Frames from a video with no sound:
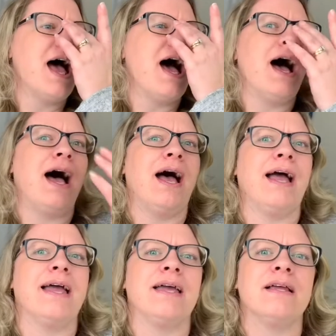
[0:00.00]

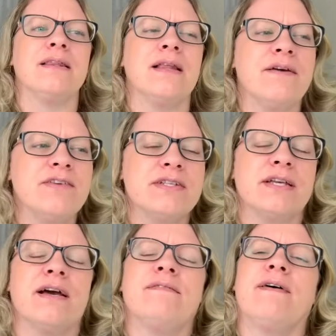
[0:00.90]
I love using
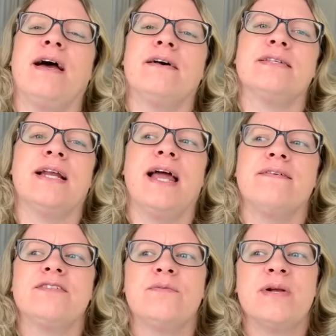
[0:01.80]
cut files, and I have
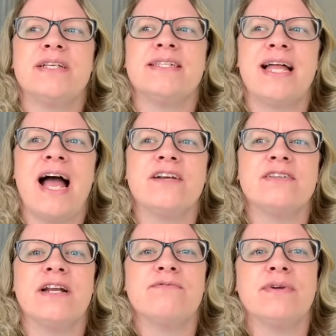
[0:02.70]
so much stash
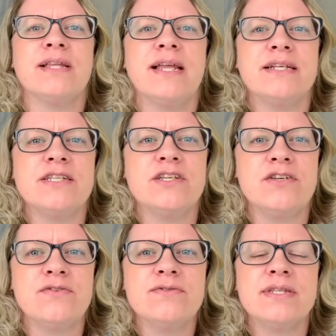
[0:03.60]
that I'd really like to
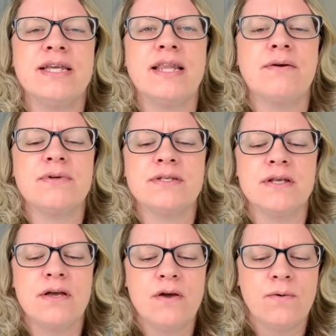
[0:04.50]
use. And that was
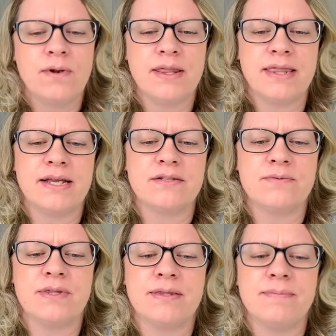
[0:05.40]
one of the things
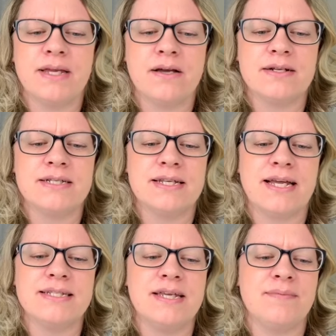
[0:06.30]
with being on a
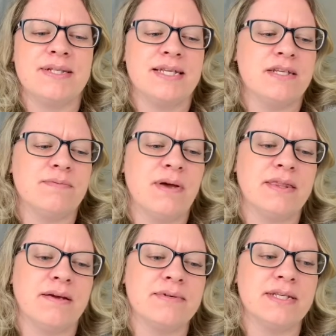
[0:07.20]
design team, is each month
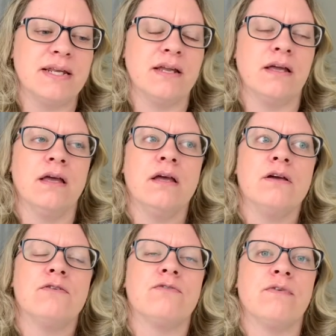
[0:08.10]
I was getting
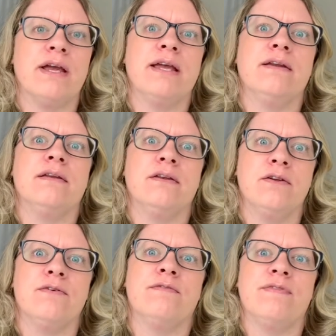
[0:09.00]
great
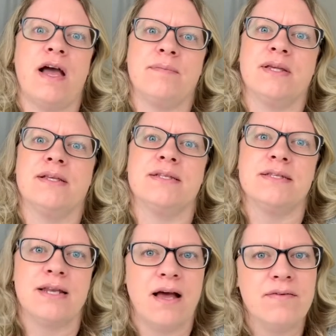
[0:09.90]
new fabulous
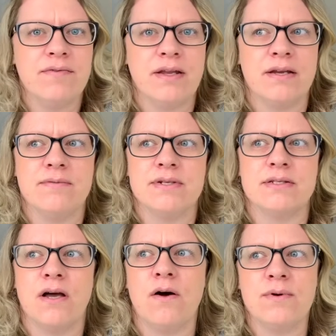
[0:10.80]
stuff, and it was
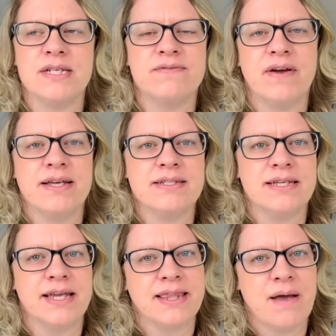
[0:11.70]
always fun to
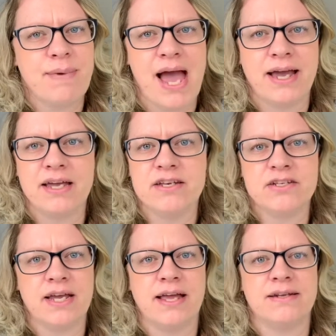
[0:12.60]
get that
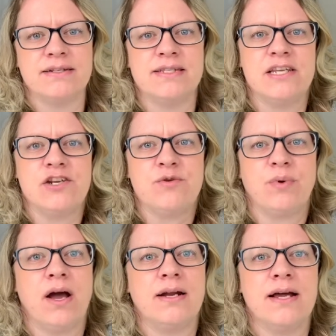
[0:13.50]
package and see new
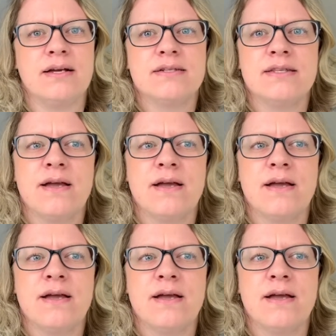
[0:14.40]
products.